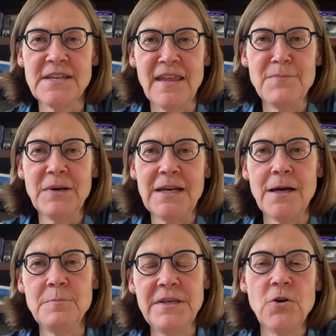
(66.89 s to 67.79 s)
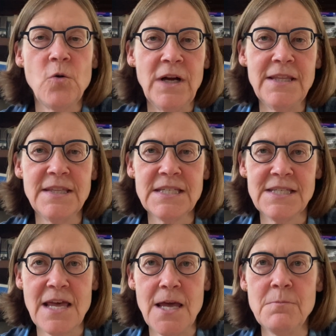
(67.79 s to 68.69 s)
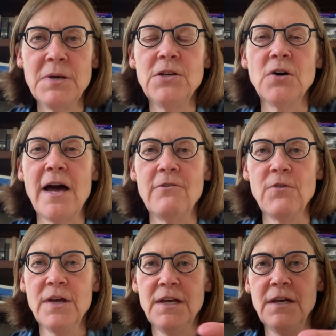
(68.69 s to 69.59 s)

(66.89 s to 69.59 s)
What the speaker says: and they might not be quite the same, but you'll have